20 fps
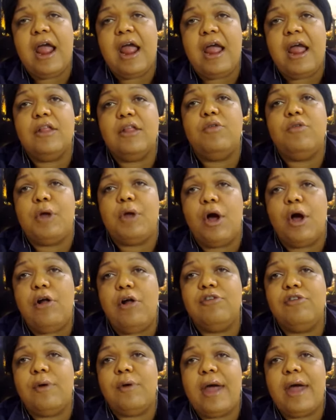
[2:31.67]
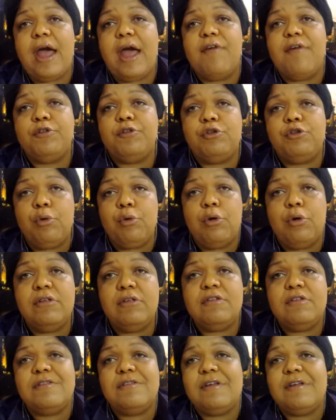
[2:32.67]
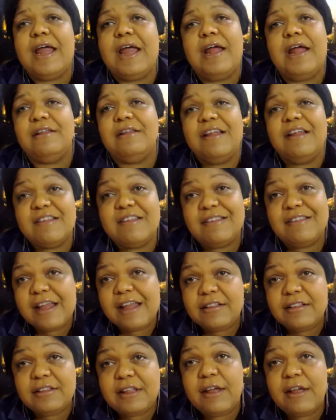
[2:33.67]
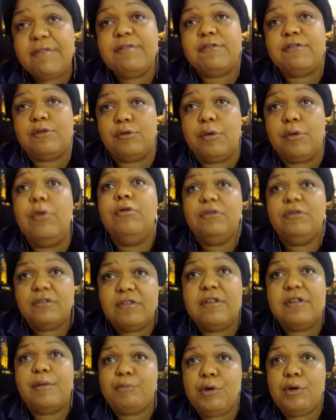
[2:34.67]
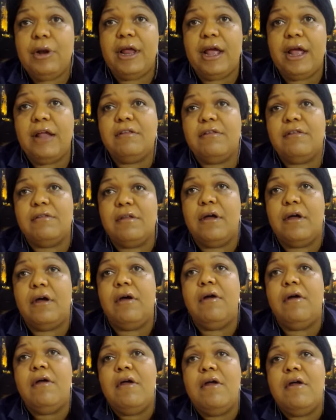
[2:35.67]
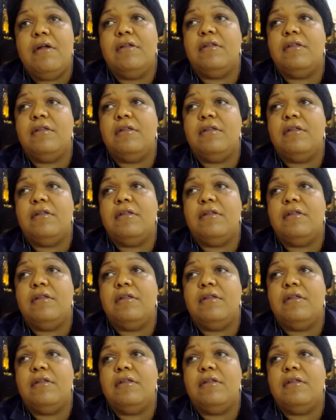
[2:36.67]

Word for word: and we also have tools and incentives to stimulate the